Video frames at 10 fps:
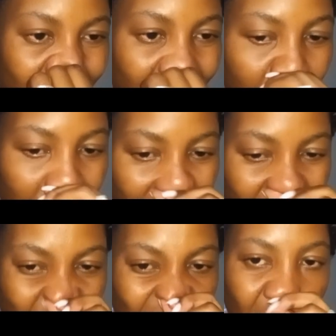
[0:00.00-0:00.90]
But I
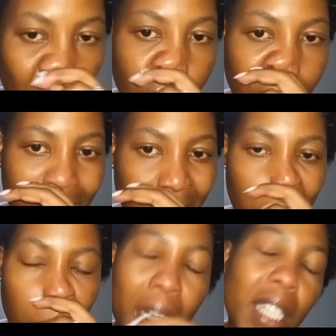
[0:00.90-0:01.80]
wanted to fight
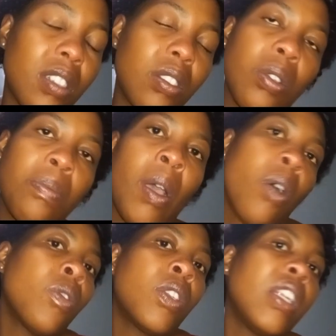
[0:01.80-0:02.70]
my battles on my
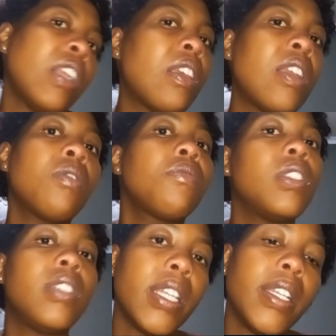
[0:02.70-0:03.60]
own, and at the end of the
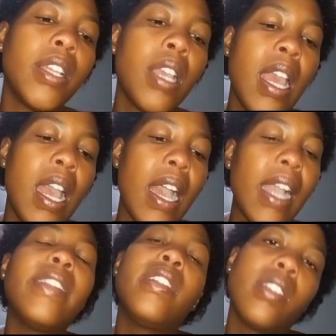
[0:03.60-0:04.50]
day, I
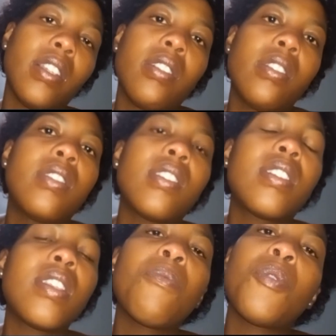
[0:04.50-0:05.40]
did it. It's the
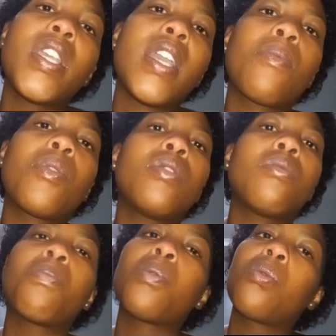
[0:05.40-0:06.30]
same way I'm going to
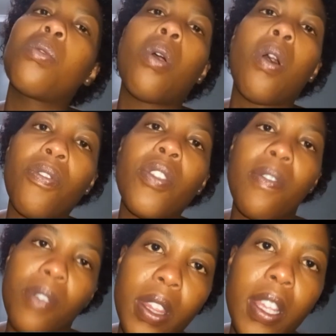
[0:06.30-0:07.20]
pull off
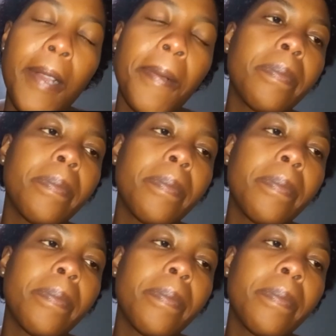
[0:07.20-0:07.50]
everything